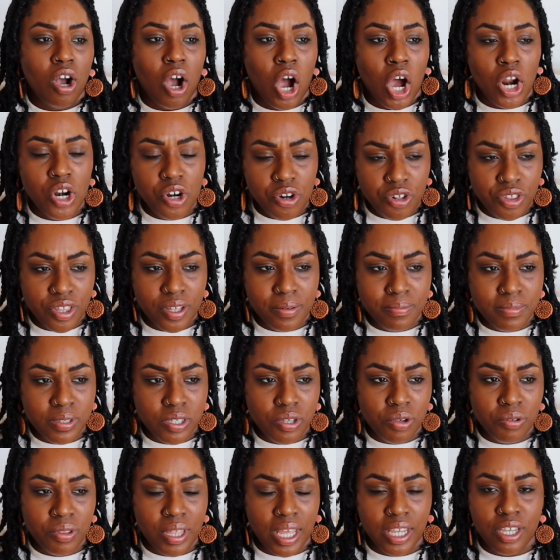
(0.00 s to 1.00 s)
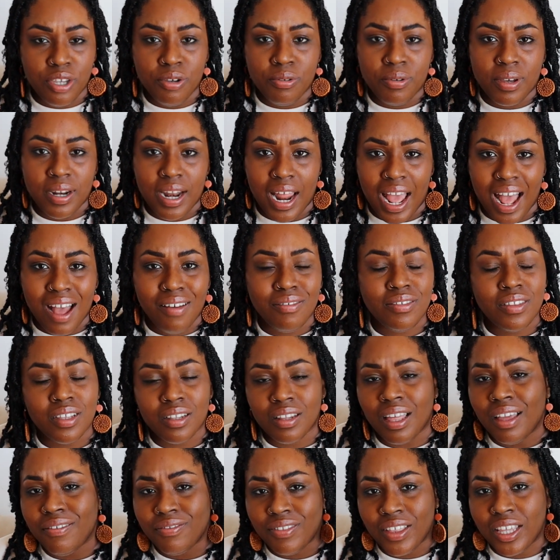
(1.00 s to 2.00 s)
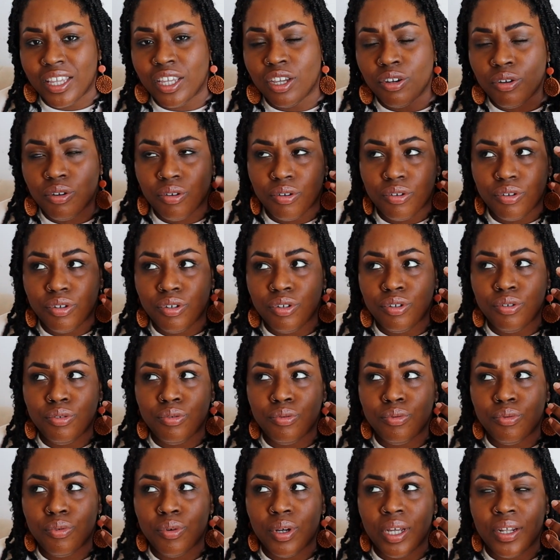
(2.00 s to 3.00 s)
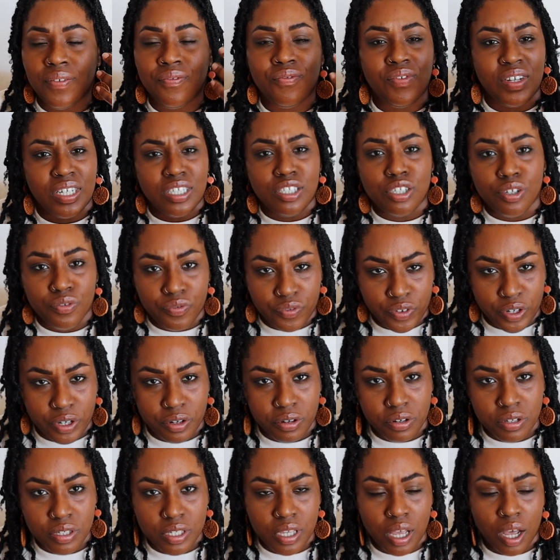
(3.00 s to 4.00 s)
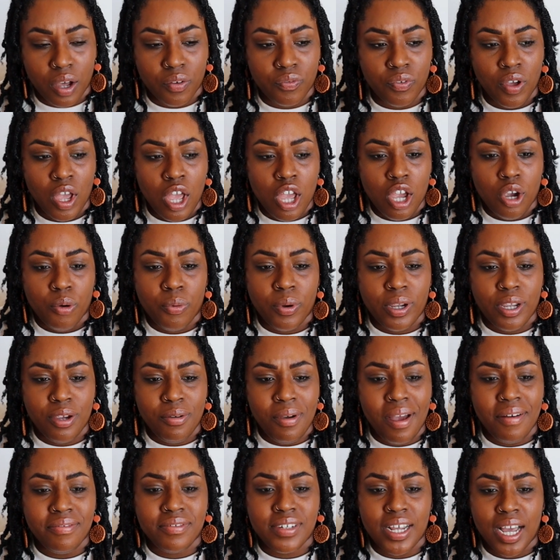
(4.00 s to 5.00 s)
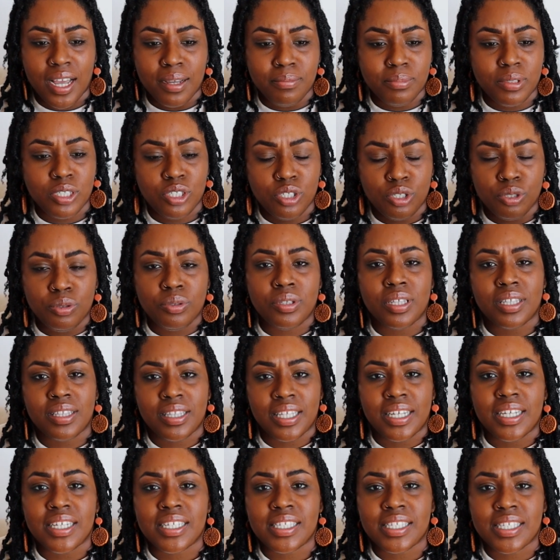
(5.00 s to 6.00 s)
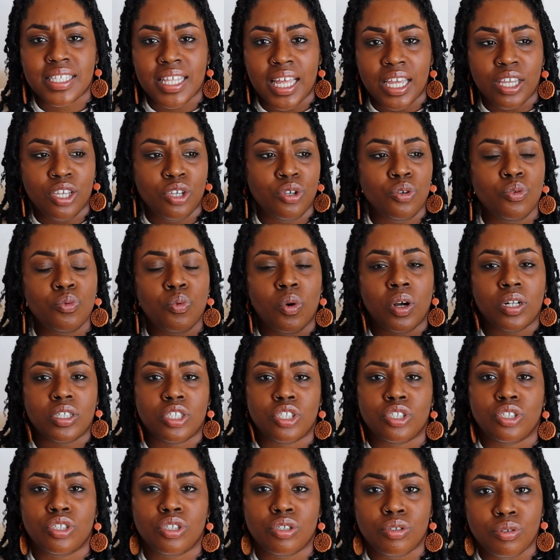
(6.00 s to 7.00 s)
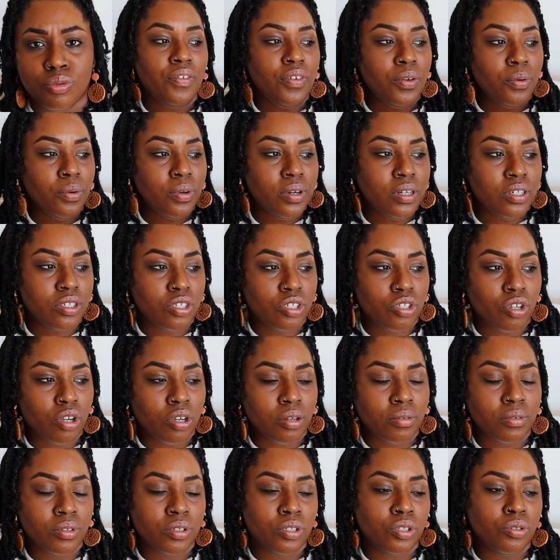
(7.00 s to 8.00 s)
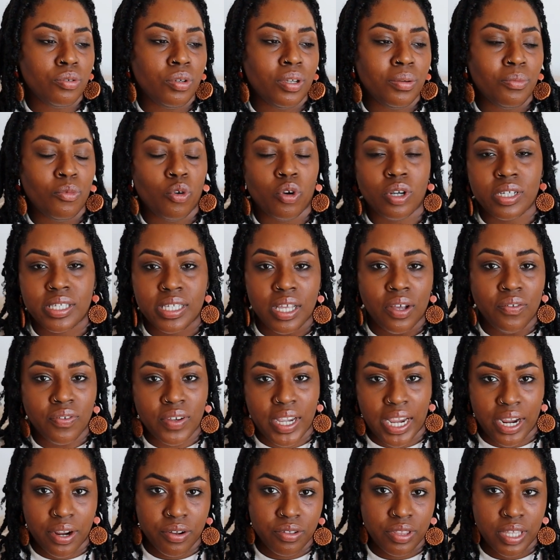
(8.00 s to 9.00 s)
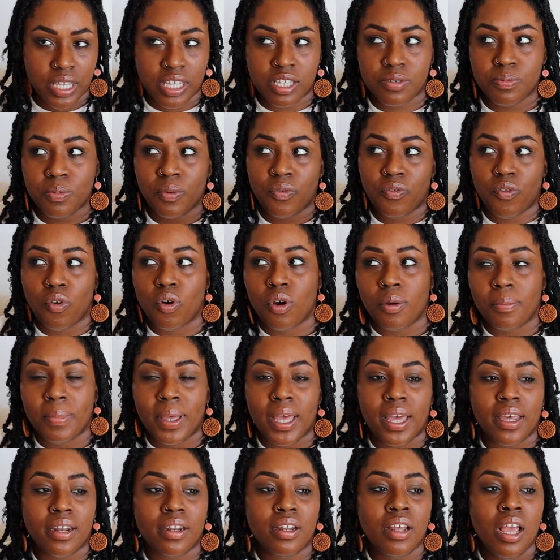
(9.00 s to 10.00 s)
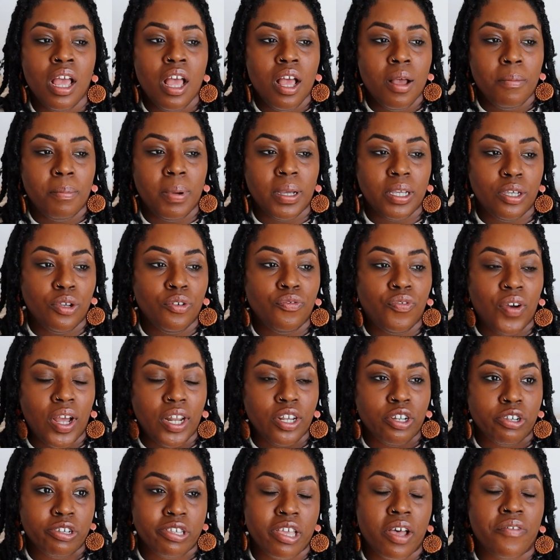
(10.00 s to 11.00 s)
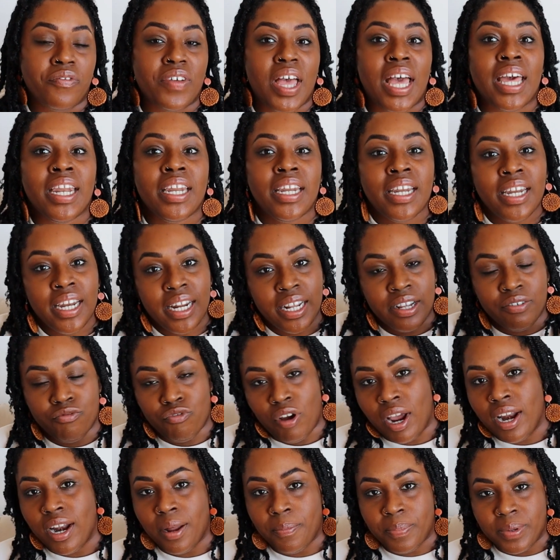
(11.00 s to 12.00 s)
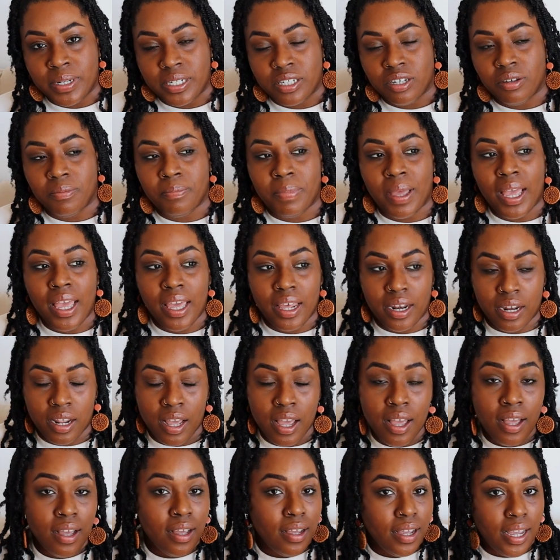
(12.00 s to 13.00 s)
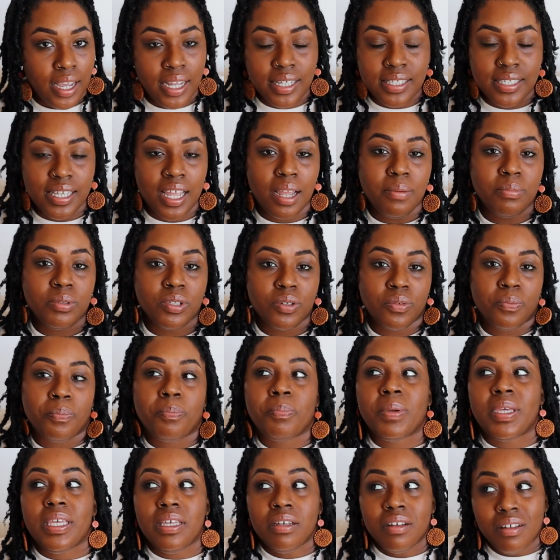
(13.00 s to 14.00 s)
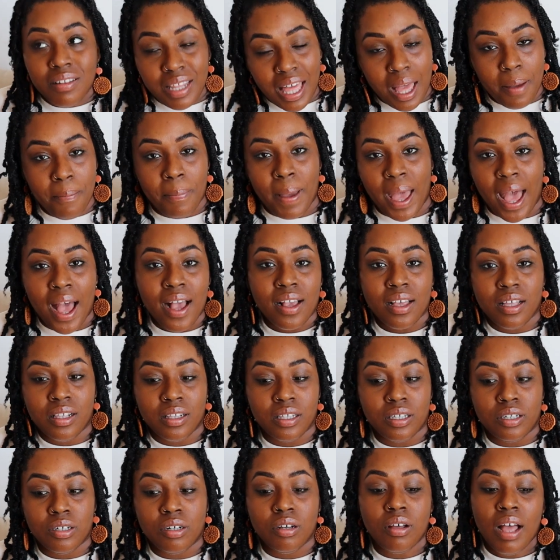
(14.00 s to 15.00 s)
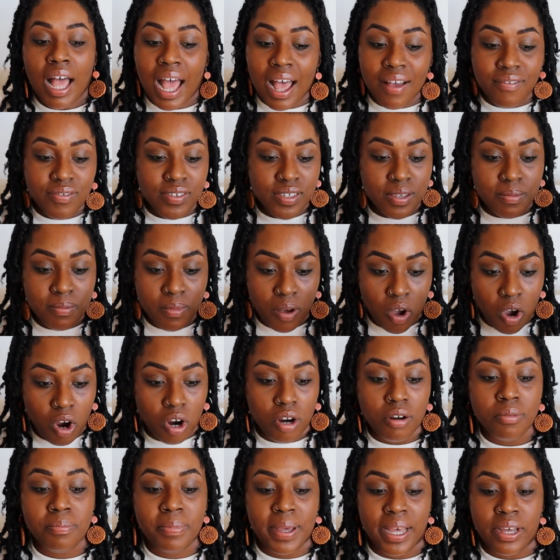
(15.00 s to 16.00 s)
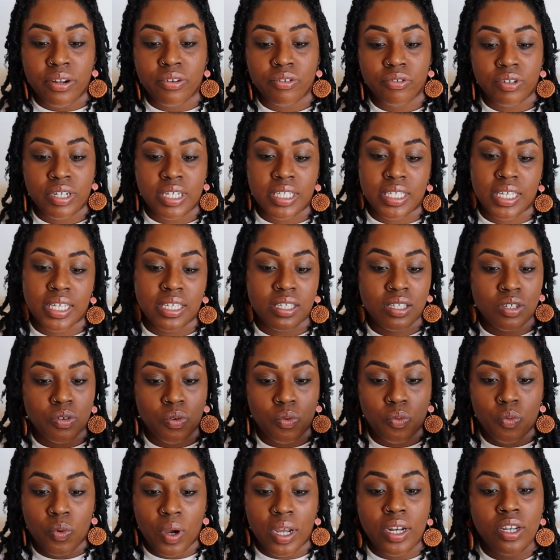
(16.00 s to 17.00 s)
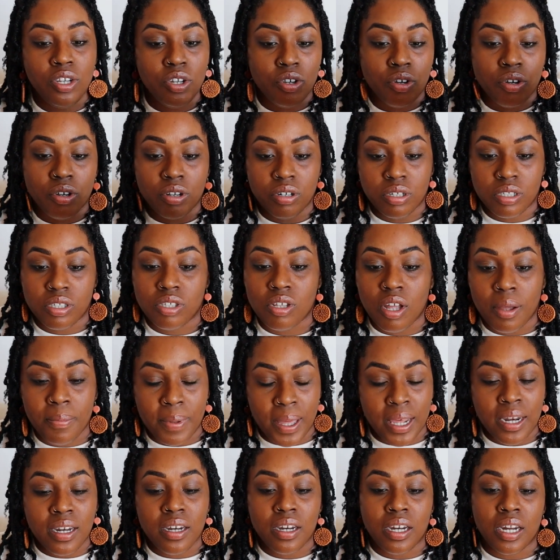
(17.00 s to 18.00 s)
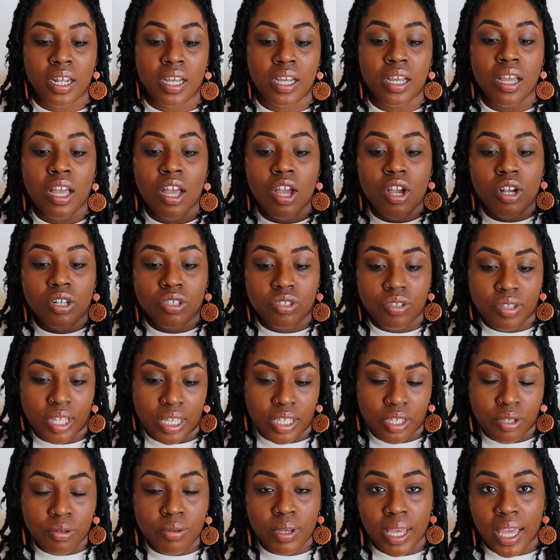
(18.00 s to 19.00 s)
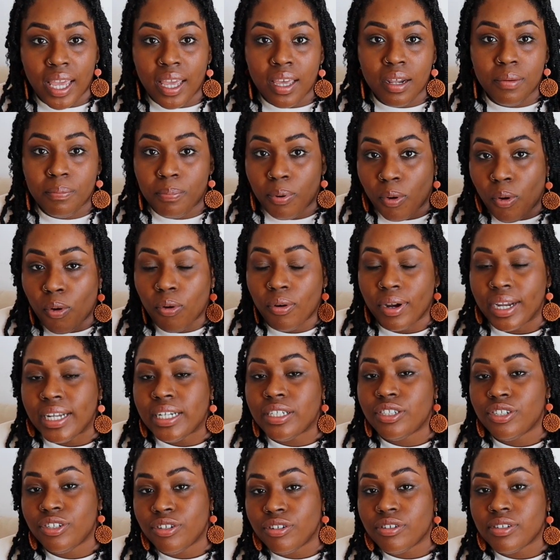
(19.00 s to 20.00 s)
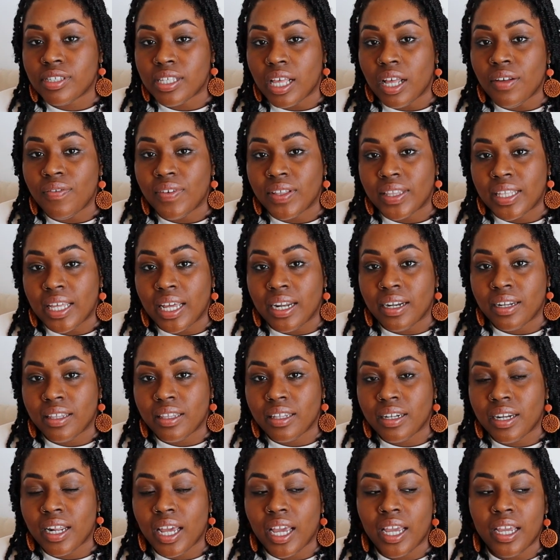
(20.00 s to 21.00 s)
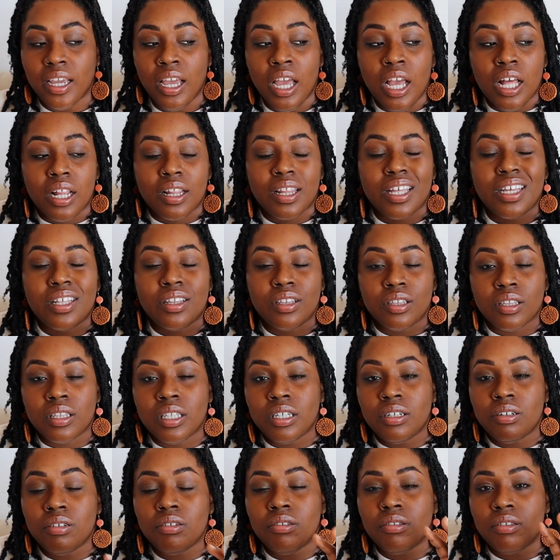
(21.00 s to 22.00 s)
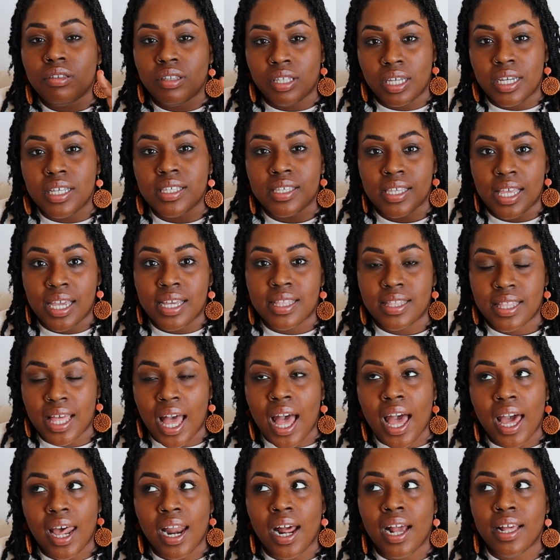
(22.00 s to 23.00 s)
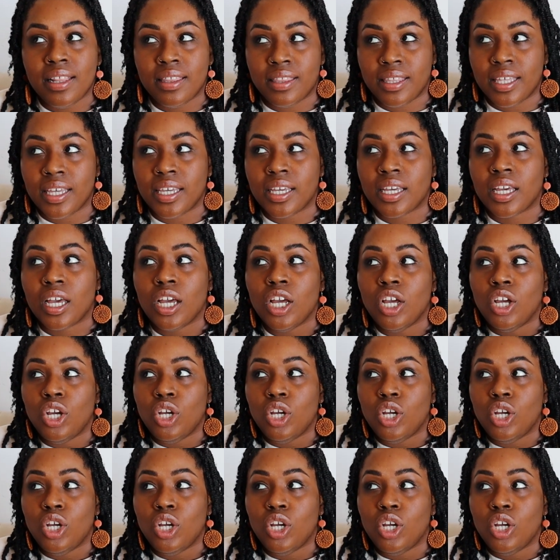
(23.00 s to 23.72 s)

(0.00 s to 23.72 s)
honor them so that you can have the life that you envision for yourself, where you have time to do the things that you want to do. If you wanna start doing more self-care things before bed, but you find yourself editing right up until bed, it's time to peel that back a little. Have some hard boundaries as to when you're going to stop editing so that you can pour into yourself at the end of the day. Like, little things like that, I think